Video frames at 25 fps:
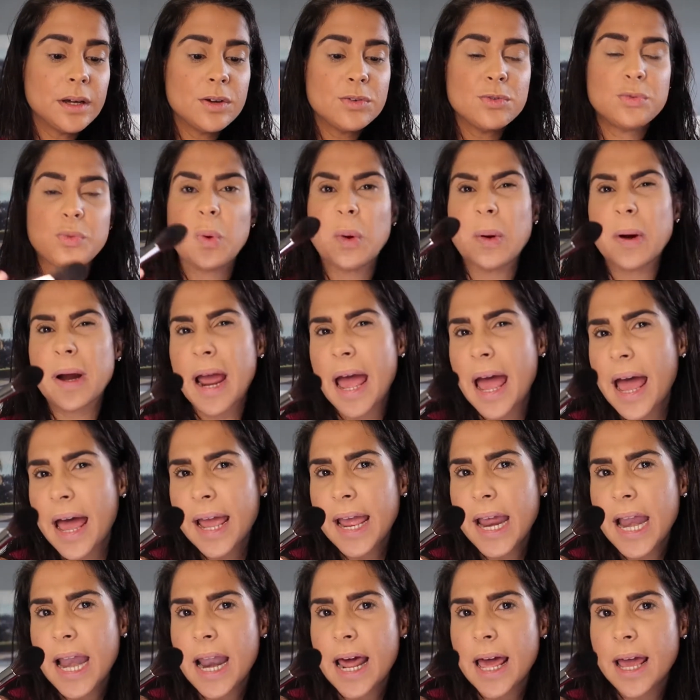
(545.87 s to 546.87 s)
for
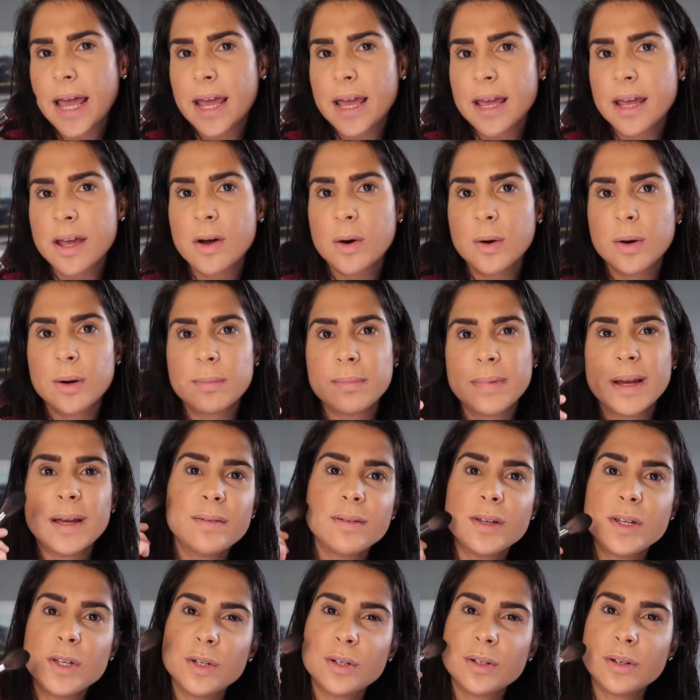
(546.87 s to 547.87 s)
highlight or
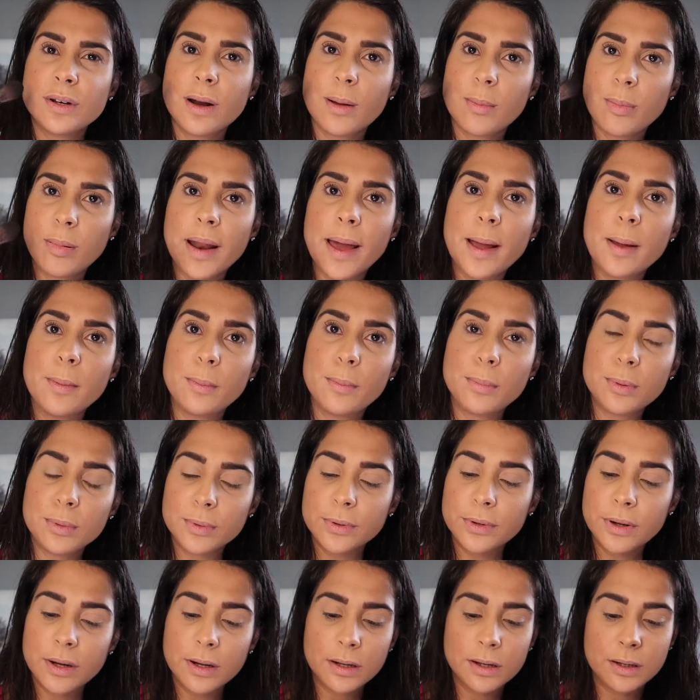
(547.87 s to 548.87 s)
maybe you could apply
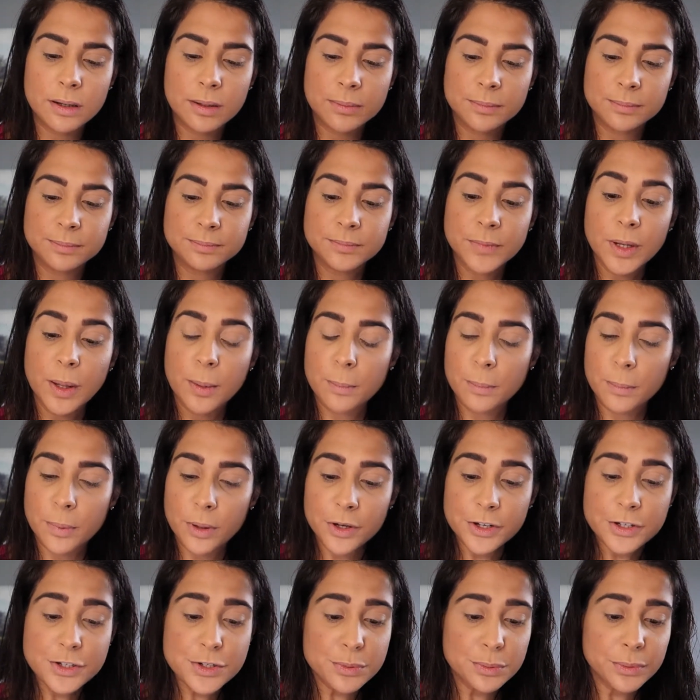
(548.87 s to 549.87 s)
um,
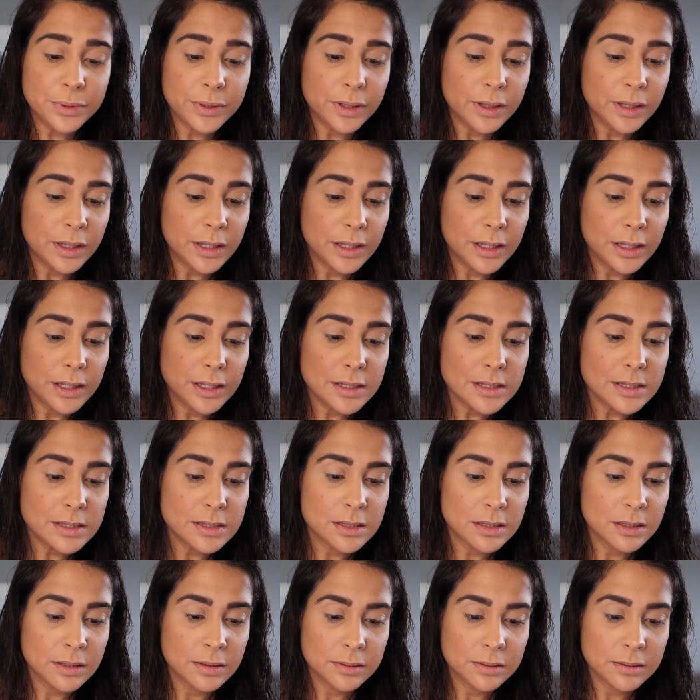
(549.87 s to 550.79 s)
blush with this